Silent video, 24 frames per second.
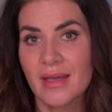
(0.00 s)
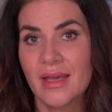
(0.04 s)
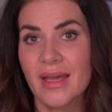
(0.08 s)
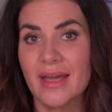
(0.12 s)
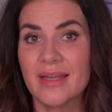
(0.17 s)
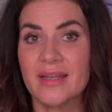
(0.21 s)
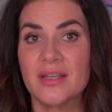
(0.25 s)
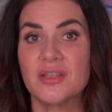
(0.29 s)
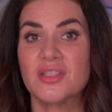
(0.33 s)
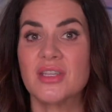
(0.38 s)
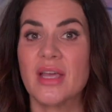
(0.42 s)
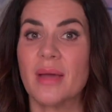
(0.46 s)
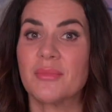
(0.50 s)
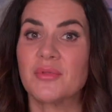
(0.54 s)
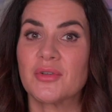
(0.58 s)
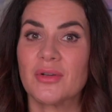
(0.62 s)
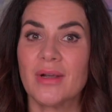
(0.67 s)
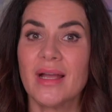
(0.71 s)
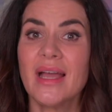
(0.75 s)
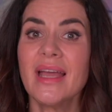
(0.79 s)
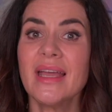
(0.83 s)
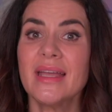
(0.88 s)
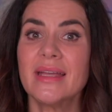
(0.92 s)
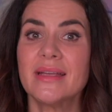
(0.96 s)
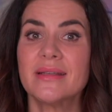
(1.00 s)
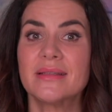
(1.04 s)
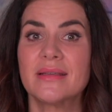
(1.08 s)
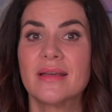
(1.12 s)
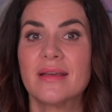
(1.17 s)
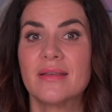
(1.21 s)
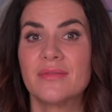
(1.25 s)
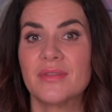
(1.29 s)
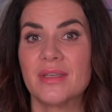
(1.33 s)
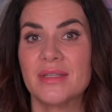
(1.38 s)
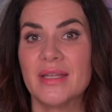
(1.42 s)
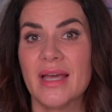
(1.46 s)
And in chapter 8,
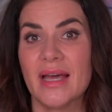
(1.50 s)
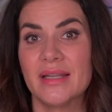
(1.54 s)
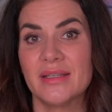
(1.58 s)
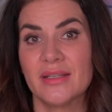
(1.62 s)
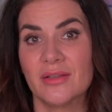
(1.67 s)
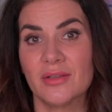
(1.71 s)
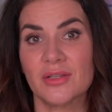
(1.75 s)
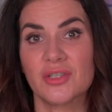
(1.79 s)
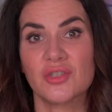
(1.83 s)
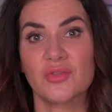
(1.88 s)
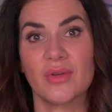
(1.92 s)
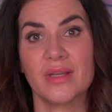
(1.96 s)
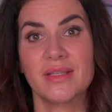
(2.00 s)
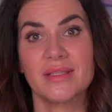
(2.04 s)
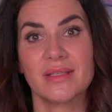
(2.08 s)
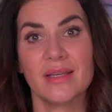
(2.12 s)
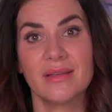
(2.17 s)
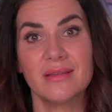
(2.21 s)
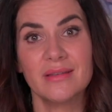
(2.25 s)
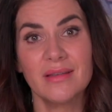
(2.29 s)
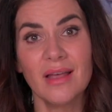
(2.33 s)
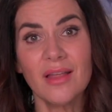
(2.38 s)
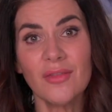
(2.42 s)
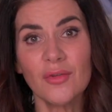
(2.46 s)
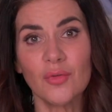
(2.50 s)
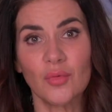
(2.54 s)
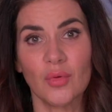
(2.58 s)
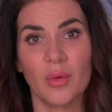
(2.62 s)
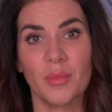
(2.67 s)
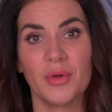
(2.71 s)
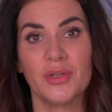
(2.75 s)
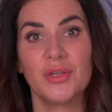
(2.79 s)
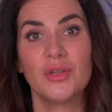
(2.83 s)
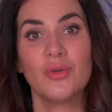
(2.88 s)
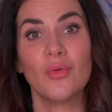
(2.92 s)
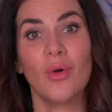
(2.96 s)
the dad illustrates another
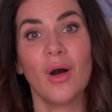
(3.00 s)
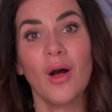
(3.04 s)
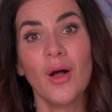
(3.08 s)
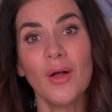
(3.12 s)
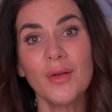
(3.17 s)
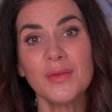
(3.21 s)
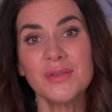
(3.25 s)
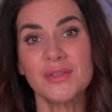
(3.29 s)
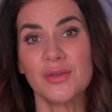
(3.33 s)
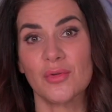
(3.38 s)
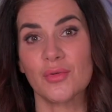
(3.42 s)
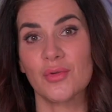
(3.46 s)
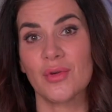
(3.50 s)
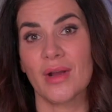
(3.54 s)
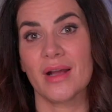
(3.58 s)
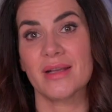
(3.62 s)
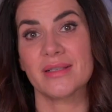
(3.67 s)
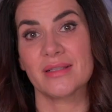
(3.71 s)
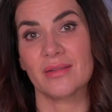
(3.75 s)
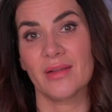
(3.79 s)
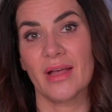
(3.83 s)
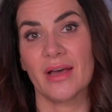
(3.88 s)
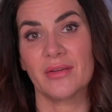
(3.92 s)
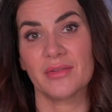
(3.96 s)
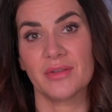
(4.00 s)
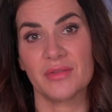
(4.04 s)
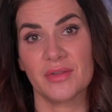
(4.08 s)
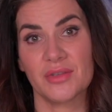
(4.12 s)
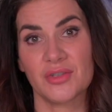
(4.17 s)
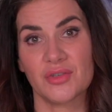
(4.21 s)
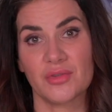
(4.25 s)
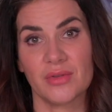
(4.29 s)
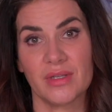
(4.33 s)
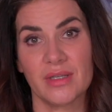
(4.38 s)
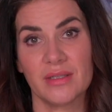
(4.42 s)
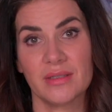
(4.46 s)
woman who also cries aloud in the
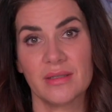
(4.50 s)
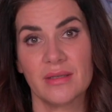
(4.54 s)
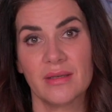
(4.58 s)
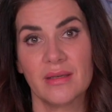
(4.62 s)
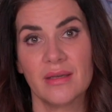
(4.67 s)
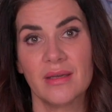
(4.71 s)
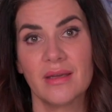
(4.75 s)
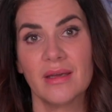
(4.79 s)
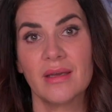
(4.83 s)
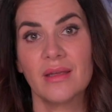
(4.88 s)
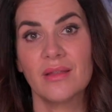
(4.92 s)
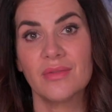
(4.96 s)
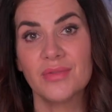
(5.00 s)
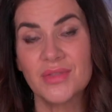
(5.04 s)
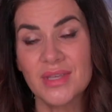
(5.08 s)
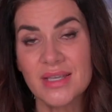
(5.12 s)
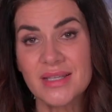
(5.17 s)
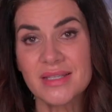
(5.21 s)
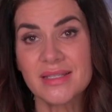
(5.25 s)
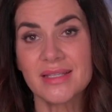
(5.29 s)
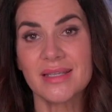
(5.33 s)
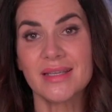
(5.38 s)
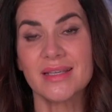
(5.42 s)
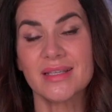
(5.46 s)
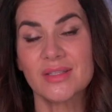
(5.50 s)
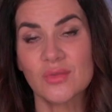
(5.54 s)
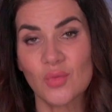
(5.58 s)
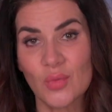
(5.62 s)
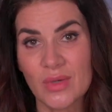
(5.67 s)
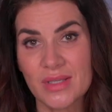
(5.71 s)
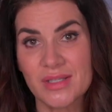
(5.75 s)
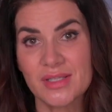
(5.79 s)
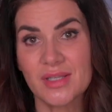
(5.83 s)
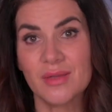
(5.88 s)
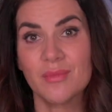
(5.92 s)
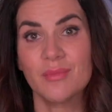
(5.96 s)
street. This is
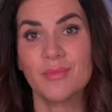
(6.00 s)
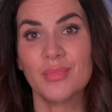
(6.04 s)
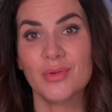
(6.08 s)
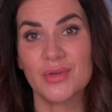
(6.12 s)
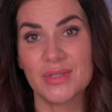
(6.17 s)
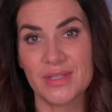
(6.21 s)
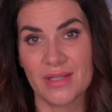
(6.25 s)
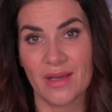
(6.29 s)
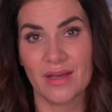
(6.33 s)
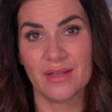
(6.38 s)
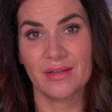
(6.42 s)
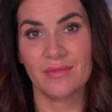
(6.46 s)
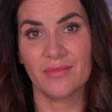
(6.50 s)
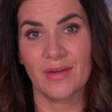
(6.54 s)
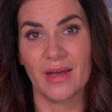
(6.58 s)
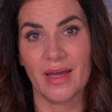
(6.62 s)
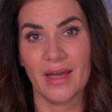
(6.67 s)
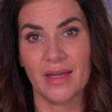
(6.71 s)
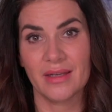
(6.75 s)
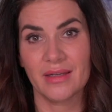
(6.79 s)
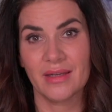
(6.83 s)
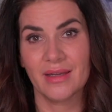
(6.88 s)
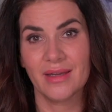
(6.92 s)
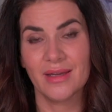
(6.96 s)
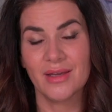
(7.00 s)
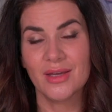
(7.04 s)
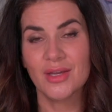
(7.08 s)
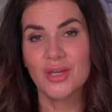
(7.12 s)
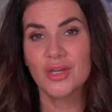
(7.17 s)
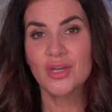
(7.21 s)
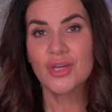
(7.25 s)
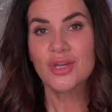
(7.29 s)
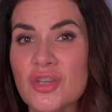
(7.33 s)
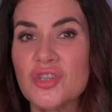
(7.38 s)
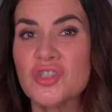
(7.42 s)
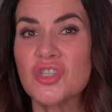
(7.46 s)
wisdom personified.
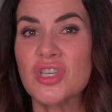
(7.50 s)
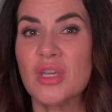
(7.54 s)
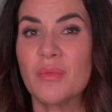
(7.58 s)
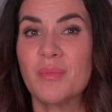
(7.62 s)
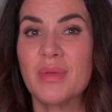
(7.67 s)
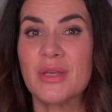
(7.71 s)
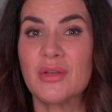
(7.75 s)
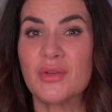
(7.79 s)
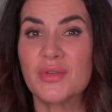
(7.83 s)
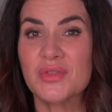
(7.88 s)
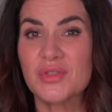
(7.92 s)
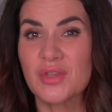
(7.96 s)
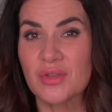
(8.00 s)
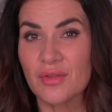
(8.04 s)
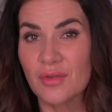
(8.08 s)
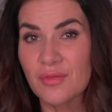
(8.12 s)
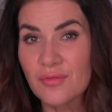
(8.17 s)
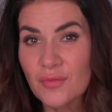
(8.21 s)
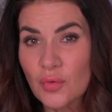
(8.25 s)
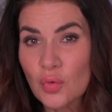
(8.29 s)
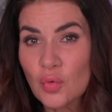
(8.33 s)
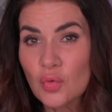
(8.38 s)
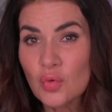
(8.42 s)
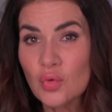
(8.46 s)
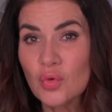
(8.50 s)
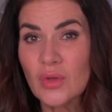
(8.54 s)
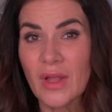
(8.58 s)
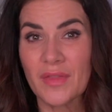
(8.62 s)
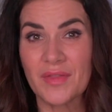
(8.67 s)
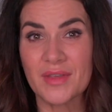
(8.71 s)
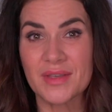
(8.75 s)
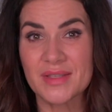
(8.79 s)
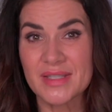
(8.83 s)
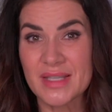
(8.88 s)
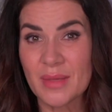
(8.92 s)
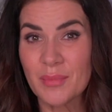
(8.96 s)
She appeals to the fool
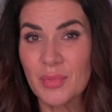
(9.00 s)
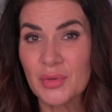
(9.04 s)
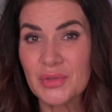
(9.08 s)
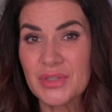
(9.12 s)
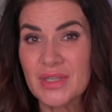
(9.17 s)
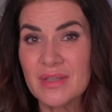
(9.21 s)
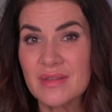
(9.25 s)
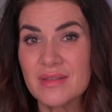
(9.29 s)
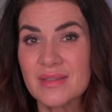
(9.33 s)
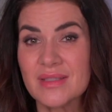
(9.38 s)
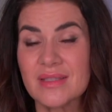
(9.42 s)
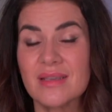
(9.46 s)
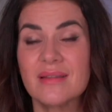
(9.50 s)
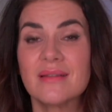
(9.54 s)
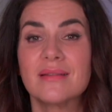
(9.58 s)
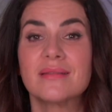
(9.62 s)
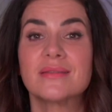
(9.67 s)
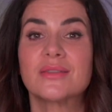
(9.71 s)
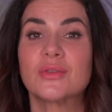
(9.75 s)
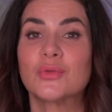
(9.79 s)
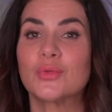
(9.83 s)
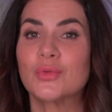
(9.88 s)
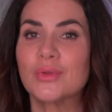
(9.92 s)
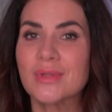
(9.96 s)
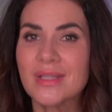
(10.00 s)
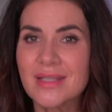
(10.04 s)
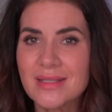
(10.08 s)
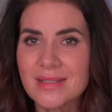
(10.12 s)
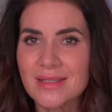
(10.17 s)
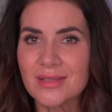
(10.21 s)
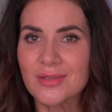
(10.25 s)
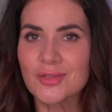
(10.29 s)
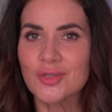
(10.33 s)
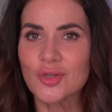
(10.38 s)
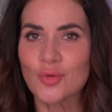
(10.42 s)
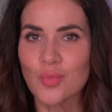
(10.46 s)
and the simpletons to
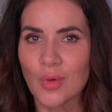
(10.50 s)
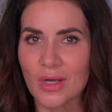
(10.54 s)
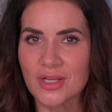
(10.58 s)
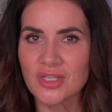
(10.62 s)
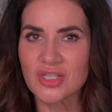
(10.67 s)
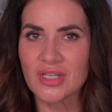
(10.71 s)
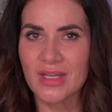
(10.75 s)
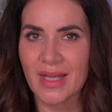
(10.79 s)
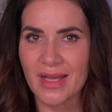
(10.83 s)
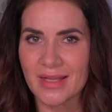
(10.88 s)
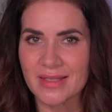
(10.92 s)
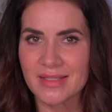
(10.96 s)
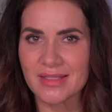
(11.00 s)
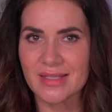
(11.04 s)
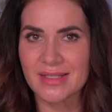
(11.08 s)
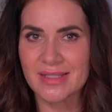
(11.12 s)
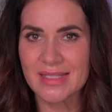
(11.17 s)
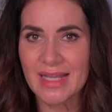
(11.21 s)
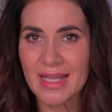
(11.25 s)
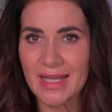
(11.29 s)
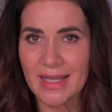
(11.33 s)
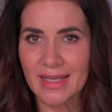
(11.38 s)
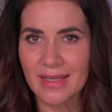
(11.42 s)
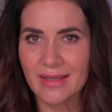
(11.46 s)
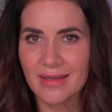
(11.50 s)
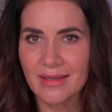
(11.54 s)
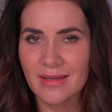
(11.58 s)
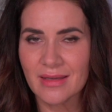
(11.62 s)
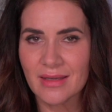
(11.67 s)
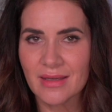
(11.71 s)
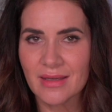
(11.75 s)
listen to what she has to say.